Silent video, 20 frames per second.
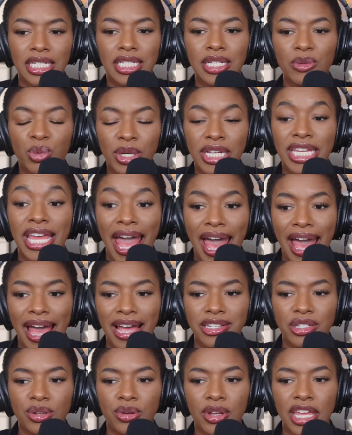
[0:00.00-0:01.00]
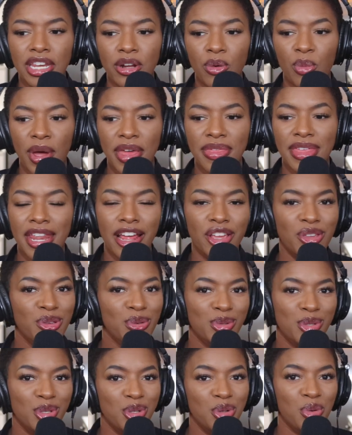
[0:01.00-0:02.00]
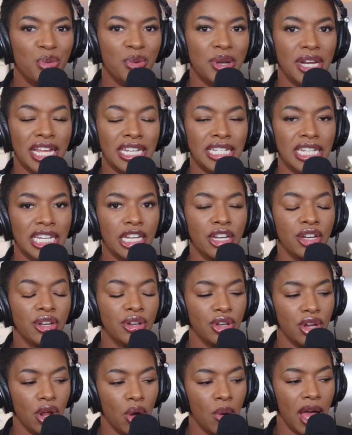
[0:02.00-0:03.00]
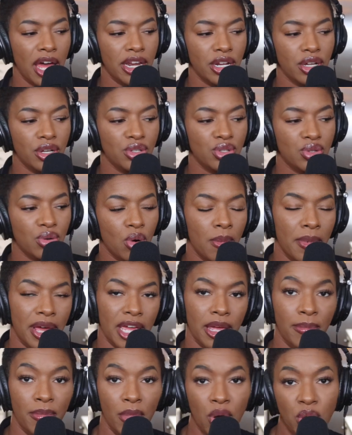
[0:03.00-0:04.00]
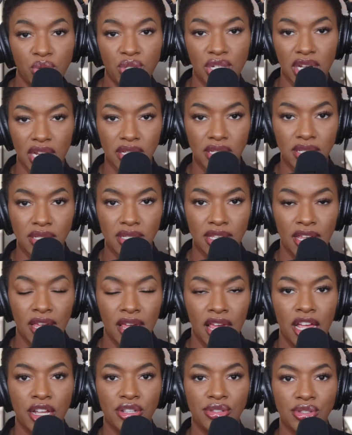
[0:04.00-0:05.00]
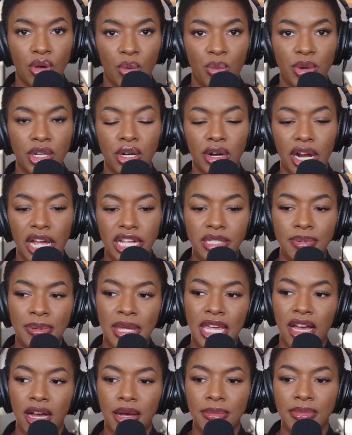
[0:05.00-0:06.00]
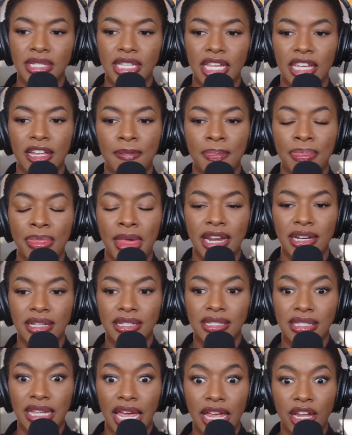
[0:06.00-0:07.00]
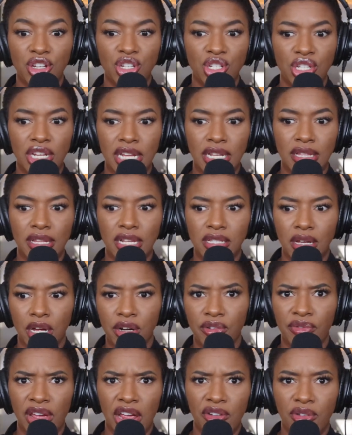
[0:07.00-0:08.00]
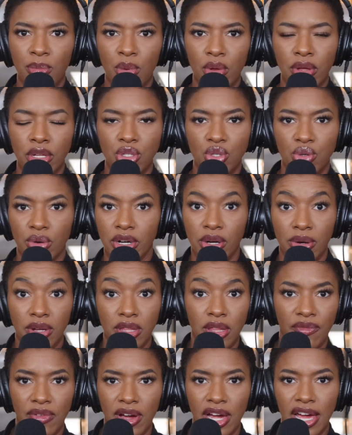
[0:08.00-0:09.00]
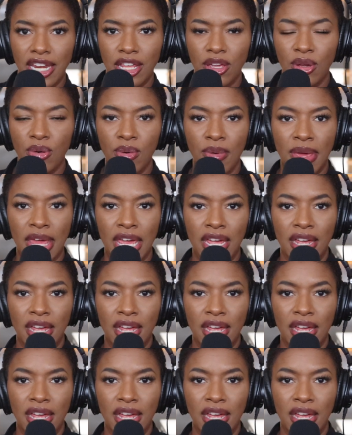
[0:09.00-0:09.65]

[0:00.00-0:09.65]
react in a way that I used to when I didn't know how to control my emotions. So when your SP comes in and is saying shit that's unfavorable and triggering the fuck out of you,